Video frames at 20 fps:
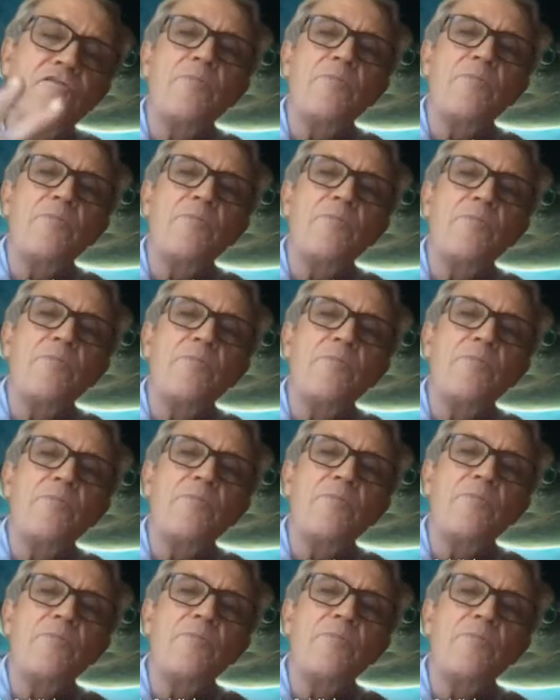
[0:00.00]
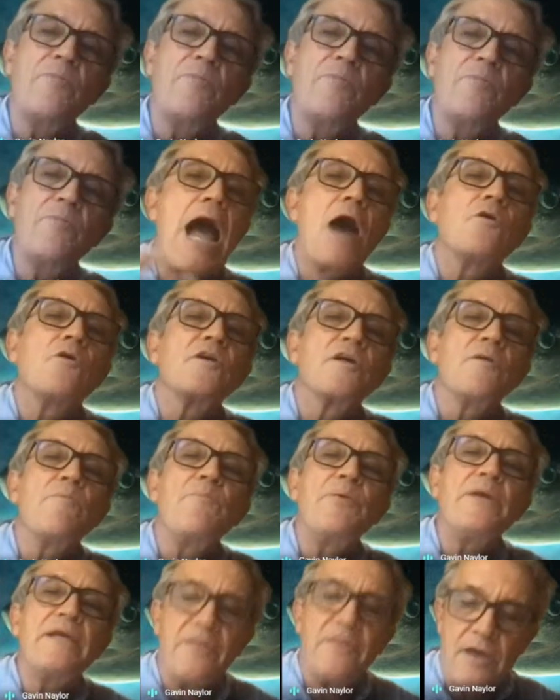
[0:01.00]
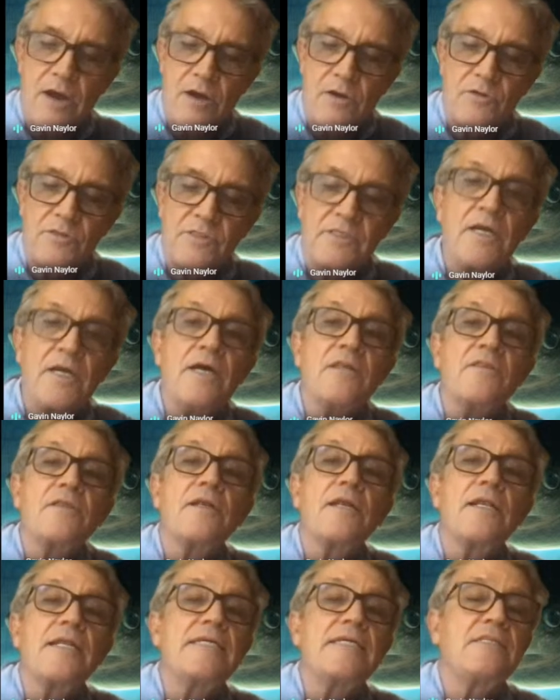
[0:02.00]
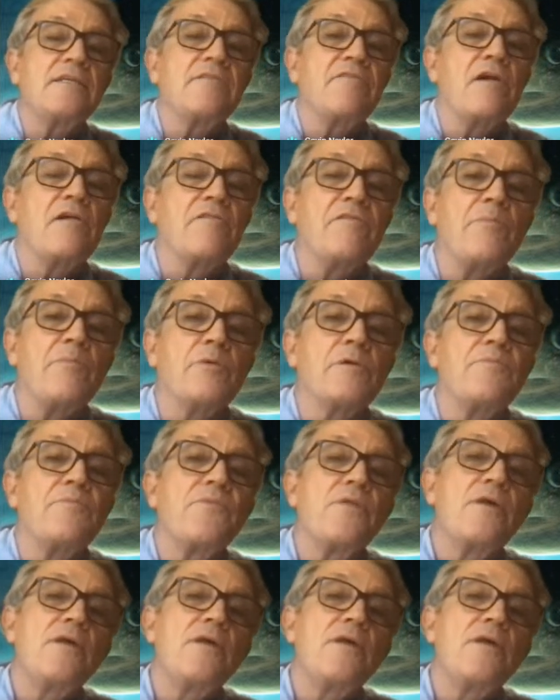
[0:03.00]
organisms are going to outcompete those that are less evolvable.